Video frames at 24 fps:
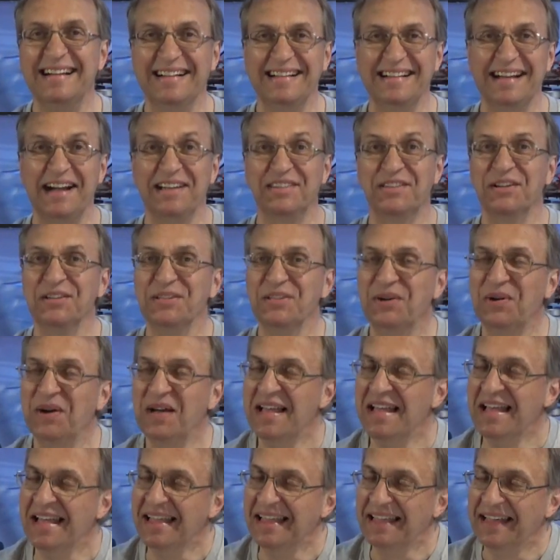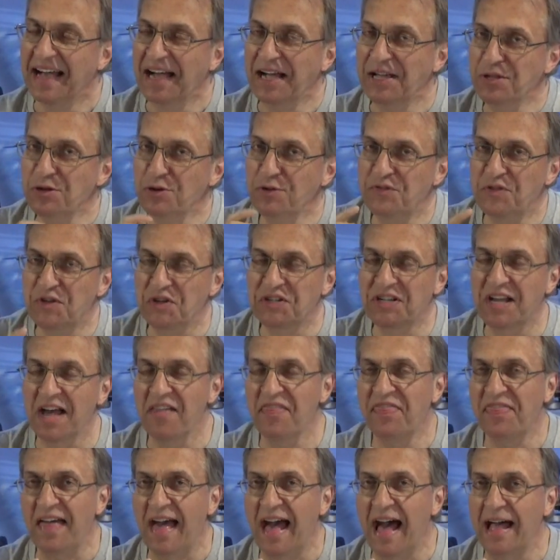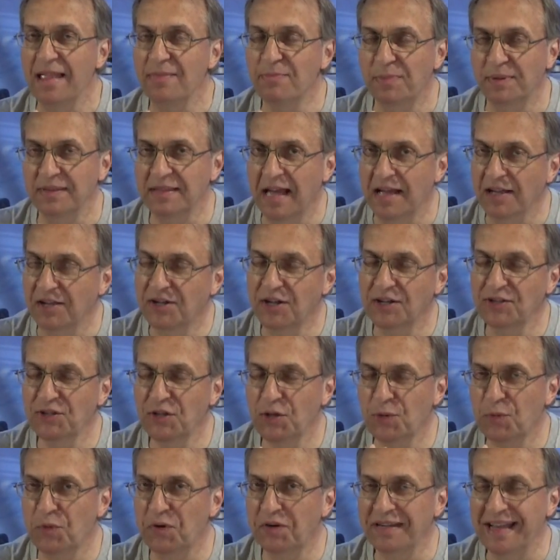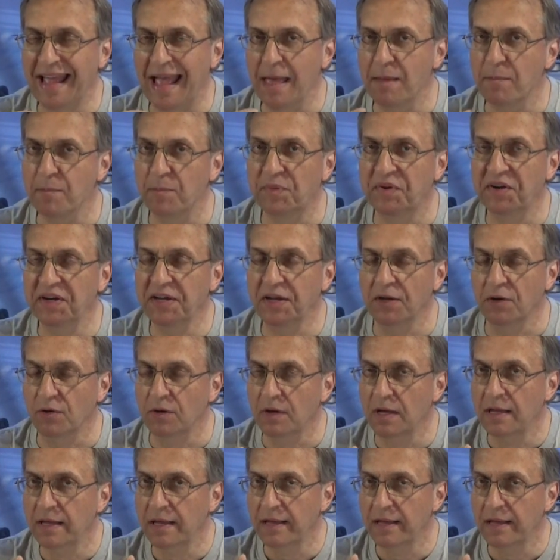I don't know. I don't know if you got that, but I got the word embryo.